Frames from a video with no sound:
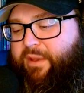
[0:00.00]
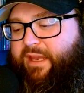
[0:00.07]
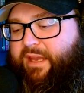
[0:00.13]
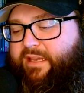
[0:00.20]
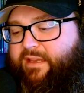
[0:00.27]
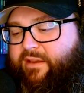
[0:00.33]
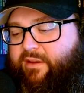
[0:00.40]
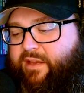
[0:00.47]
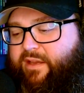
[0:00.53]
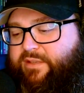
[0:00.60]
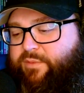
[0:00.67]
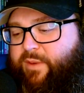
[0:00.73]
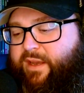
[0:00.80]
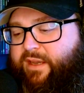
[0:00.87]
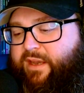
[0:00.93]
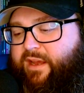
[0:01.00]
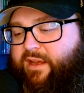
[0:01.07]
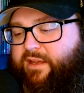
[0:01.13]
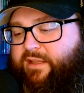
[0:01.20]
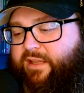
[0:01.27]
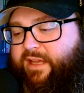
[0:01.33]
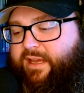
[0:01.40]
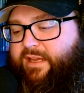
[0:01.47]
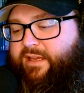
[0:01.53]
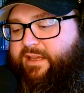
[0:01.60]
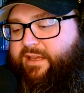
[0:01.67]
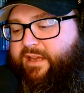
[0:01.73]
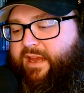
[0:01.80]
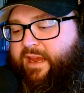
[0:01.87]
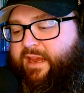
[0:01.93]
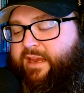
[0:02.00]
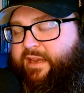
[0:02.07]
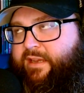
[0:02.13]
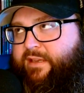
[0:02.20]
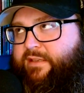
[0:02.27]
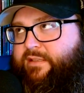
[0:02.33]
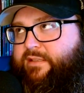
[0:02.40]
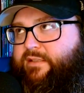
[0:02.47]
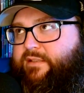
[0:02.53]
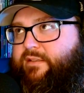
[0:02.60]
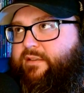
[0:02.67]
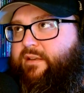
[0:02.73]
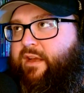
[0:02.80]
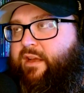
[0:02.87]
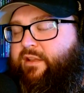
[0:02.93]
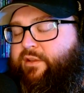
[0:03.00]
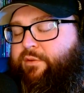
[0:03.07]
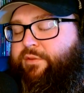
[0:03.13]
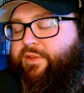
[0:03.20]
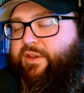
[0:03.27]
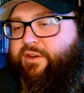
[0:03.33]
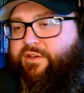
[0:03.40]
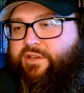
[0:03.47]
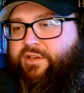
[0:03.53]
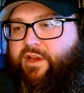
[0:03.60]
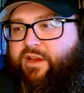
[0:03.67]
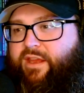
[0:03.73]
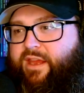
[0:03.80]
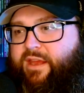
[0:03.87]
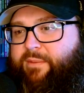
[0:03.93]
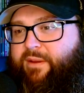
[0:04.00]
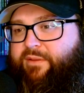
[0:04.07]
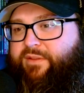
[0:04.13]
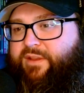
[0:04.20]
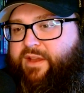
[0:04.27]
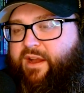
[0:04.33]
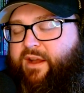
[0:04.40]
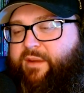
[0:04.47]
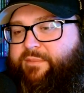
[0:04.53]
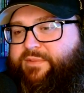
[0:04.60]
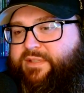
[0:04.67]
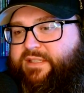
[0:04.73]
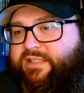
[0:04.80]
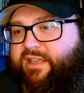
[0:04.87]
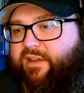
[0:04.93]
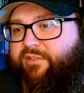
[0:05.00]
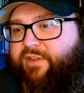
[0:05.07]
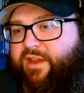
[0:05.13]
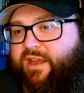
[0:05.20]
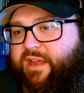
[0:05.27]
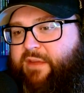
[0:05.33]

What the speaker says: like, because when Clea and Luthen are talking about the comms and stuff,